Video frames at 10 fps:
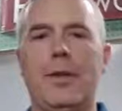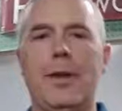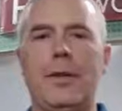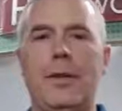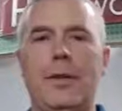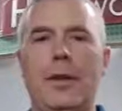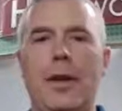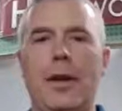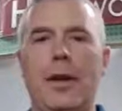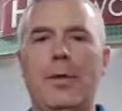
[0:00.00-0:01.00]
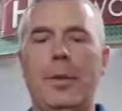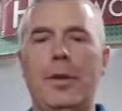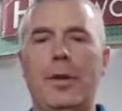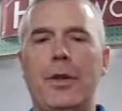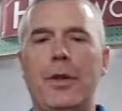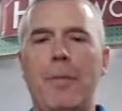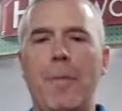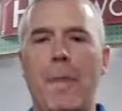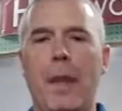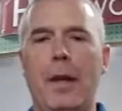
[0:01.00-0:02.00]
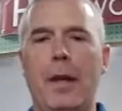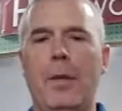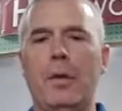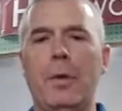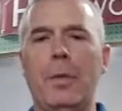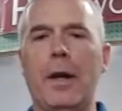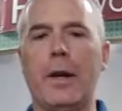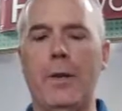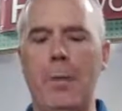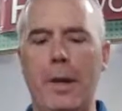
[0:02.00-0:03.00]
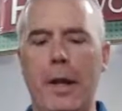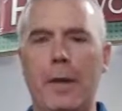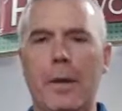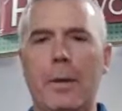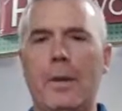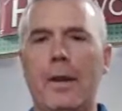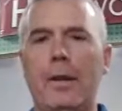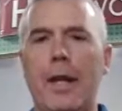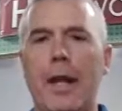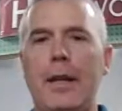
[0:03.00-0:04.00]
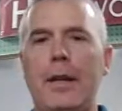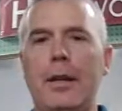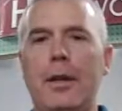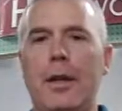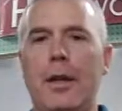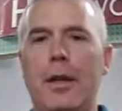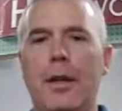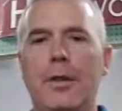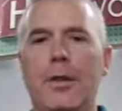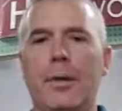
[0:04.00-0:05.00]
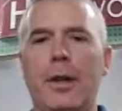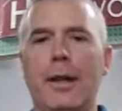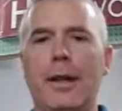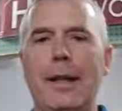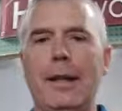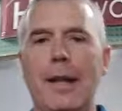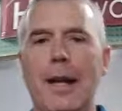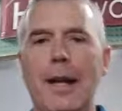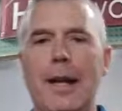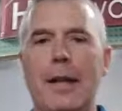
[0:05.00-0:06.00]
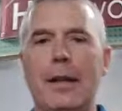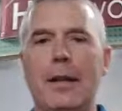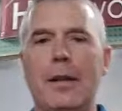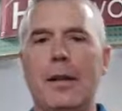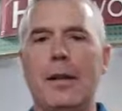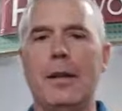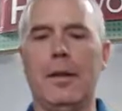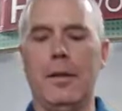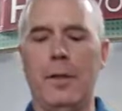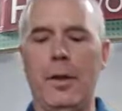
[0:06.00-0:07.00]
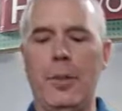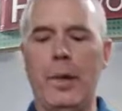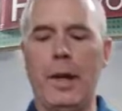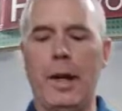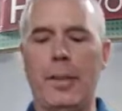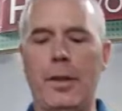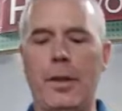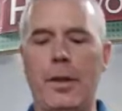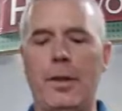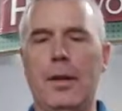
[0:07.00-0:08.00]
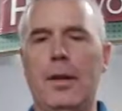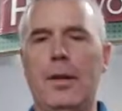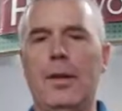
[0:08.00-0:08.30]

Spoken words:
You can see this is in the off position. When you want to open it, you want this handle to run in line with your pipe.